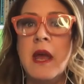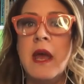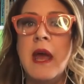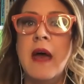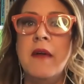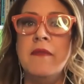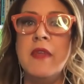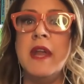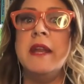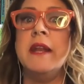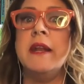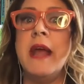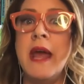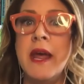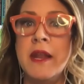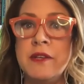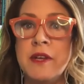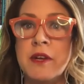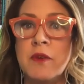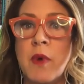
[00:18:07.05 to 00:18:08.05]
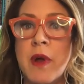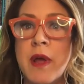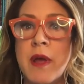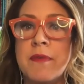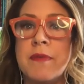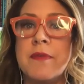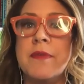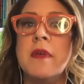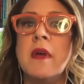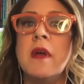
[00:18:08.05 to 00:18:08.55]
Right. And then it ended mm.
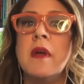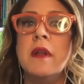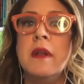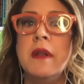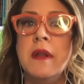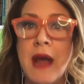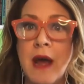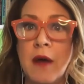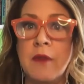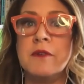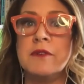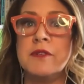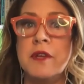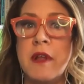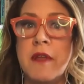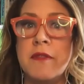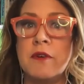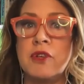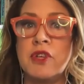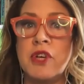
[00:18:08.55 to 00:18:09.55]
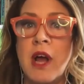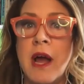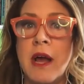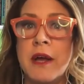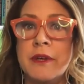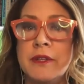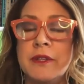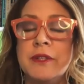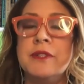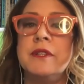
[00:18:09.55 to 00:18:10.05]
with now there's another
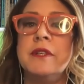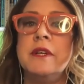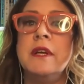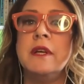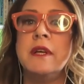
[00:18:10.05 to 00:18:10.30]
child